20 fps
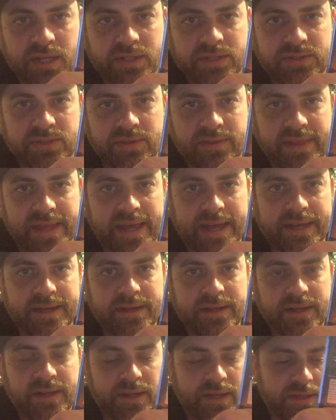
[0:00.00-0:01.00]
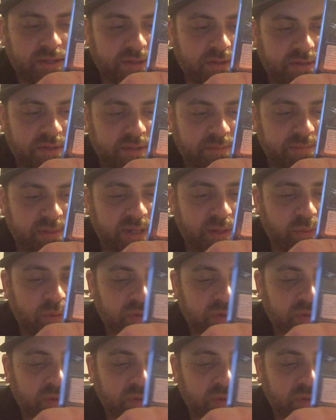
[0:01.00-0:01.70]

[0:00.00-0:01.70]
so that you can play